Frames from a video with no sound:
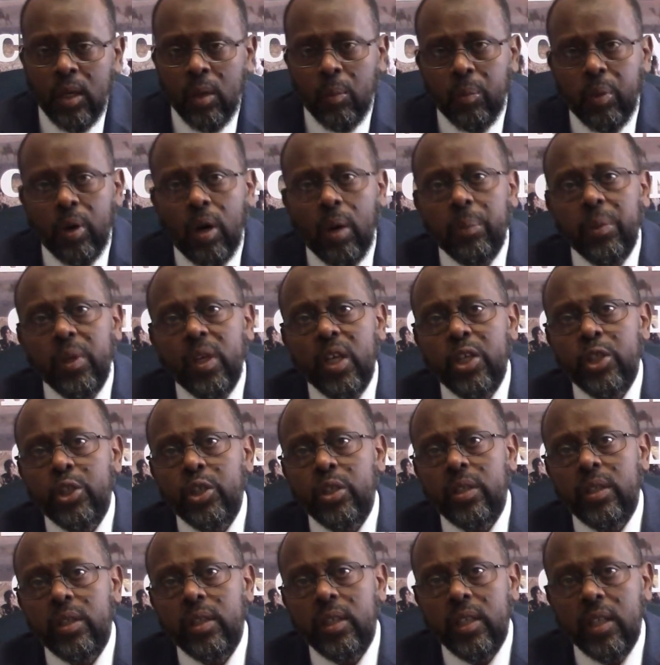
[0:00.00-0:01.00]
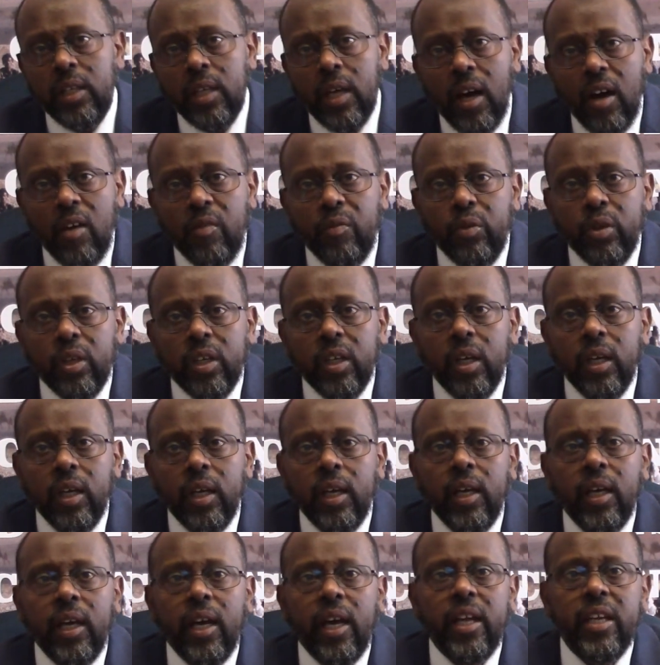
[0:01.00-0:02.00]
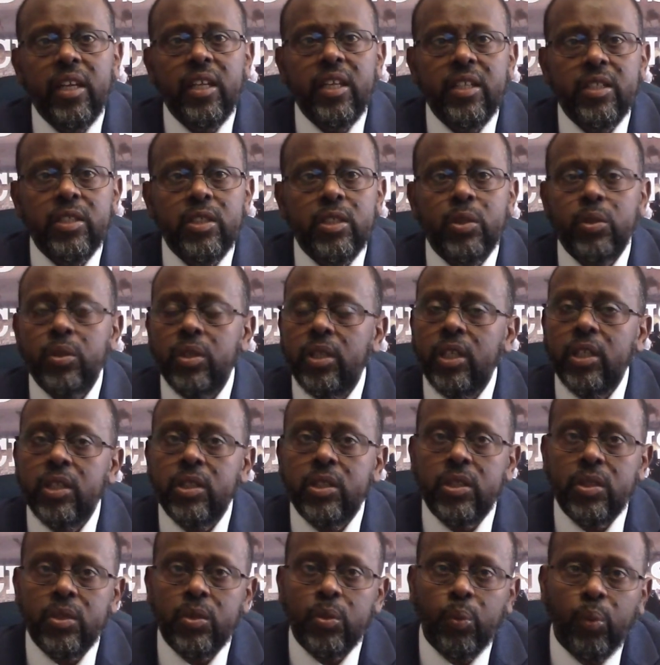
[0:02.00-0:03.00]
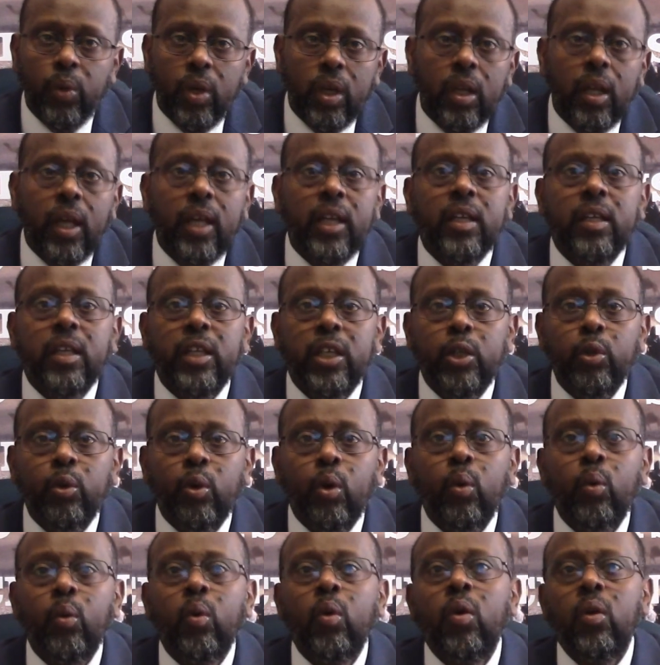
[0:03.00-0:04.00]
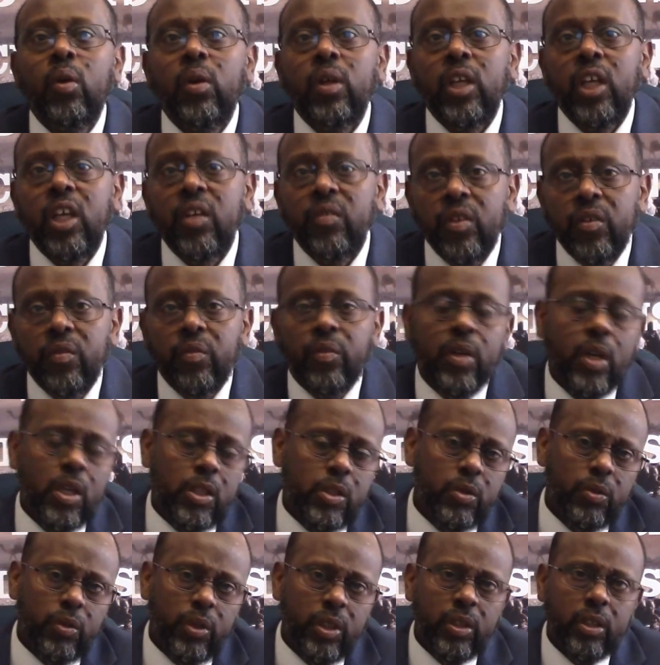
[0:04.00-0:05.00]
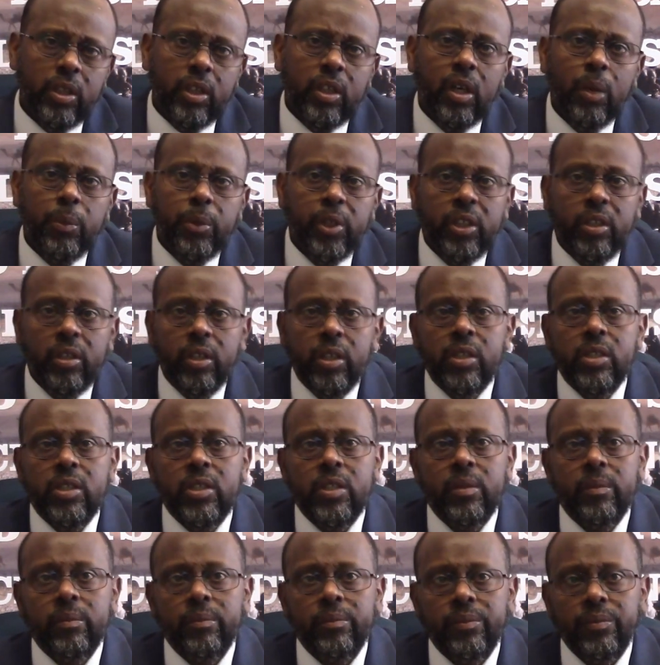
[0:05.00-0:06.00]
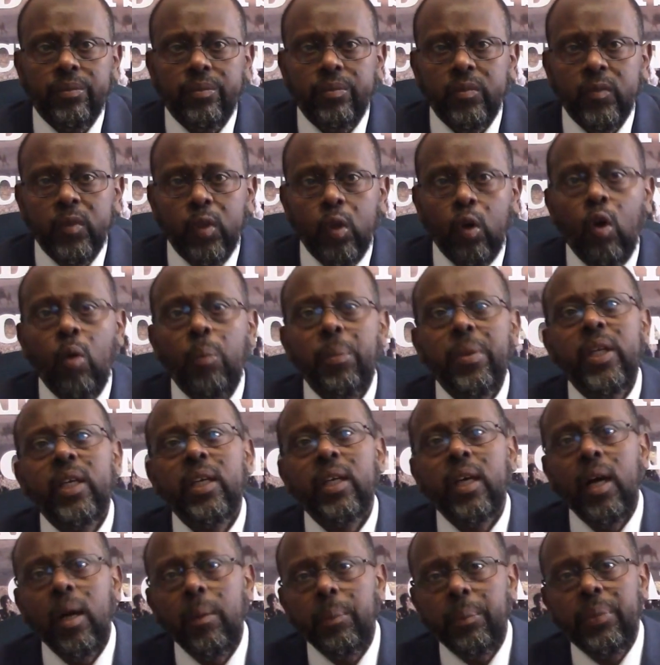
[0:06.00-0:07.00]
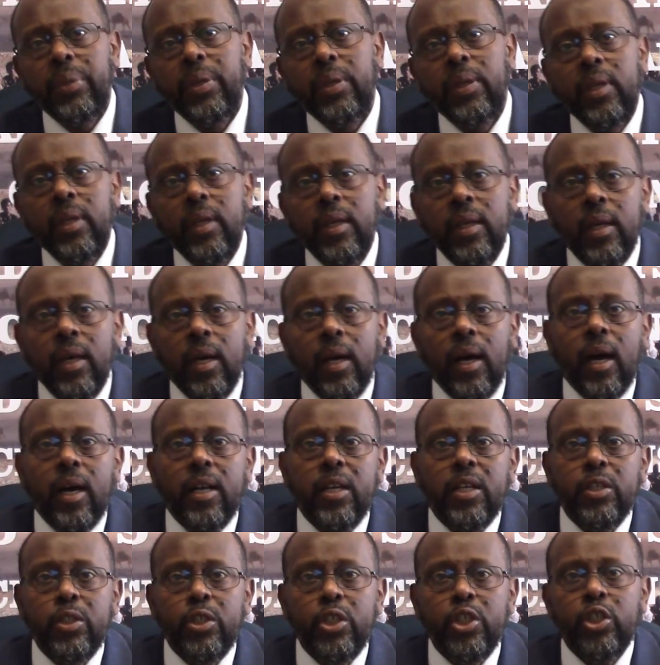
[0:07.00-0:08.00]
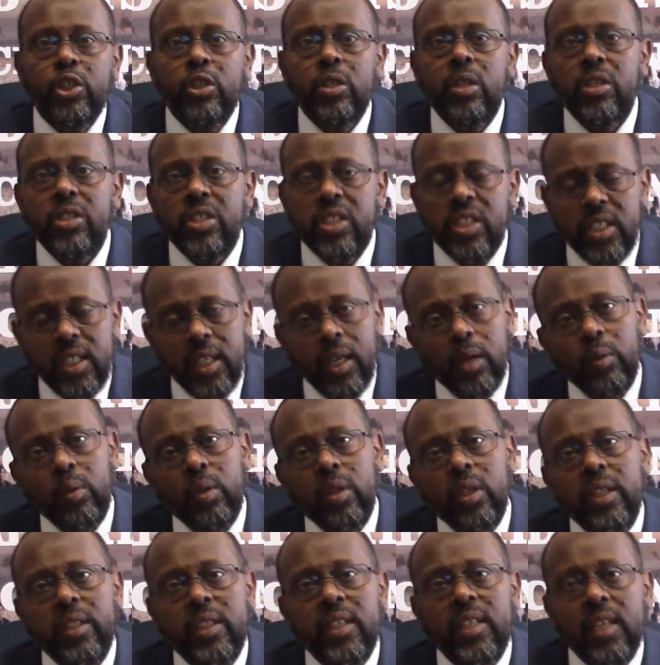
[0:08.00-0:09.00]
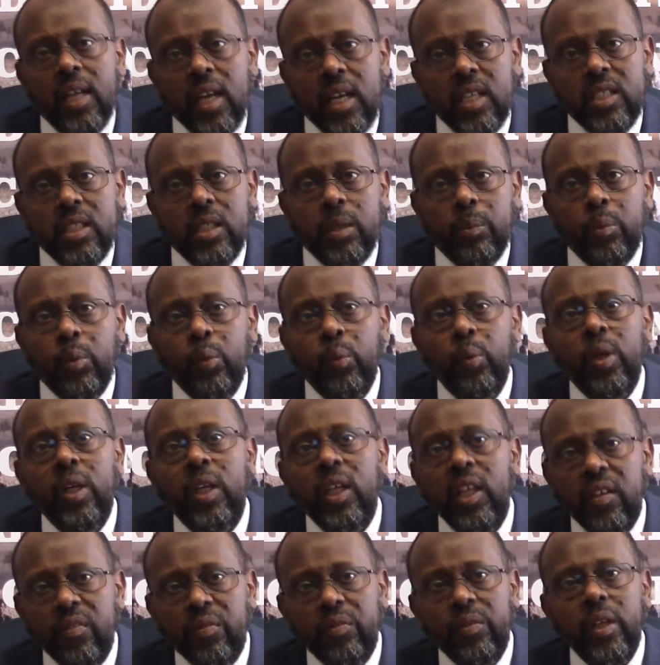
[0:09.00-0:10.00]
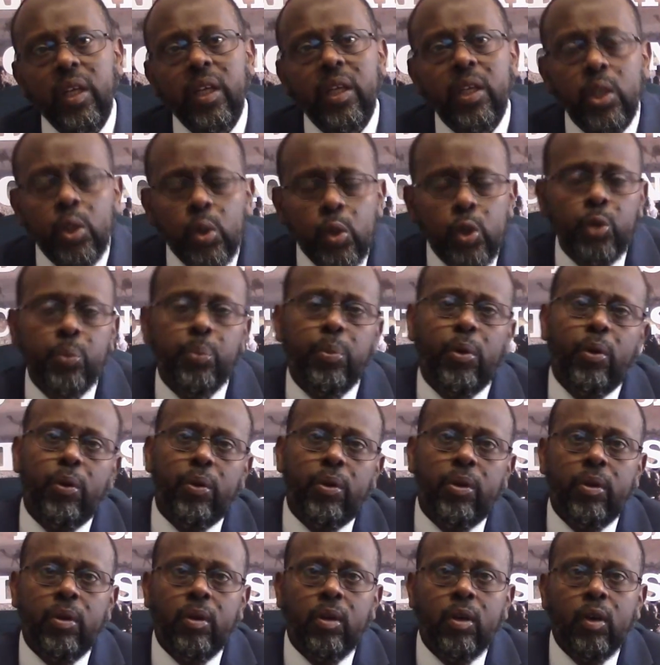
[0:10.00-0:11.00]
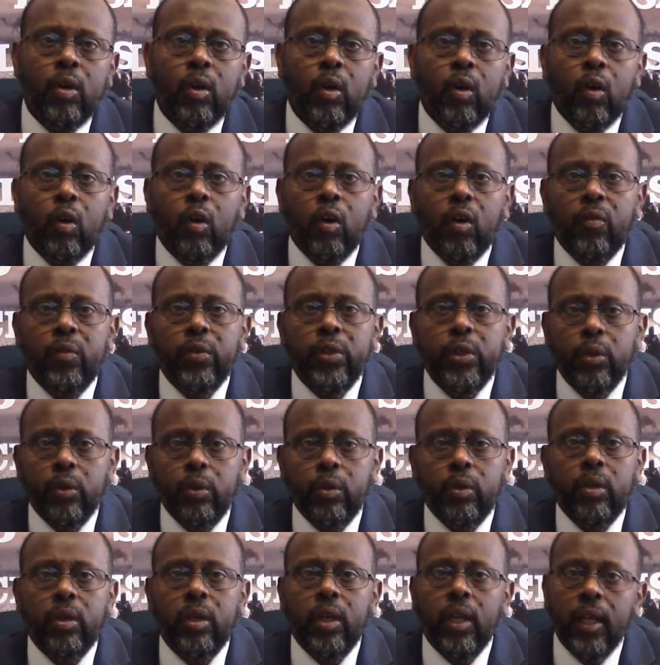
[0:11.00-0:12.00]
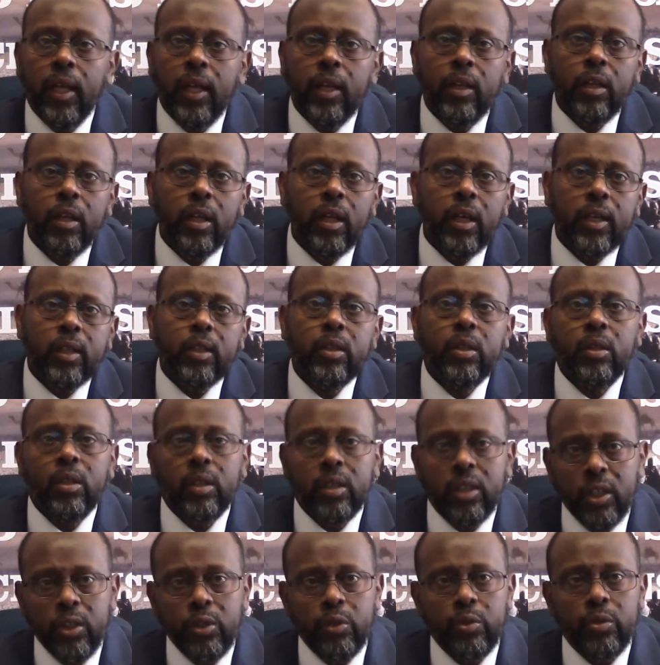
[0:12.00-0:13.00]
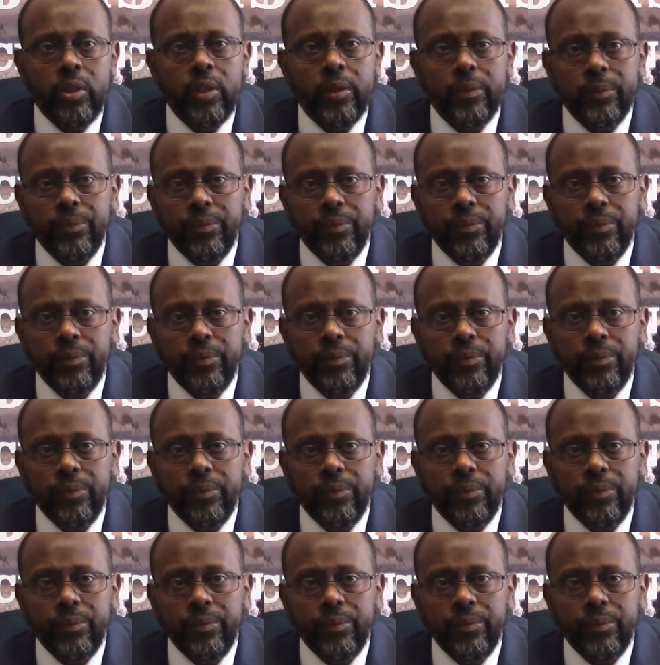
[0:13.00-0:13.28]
population in Africa, and it will likely grow even faster in the coming years. Opening up an additional sea outlet in Assab will lift a huge burden off your landlocked country.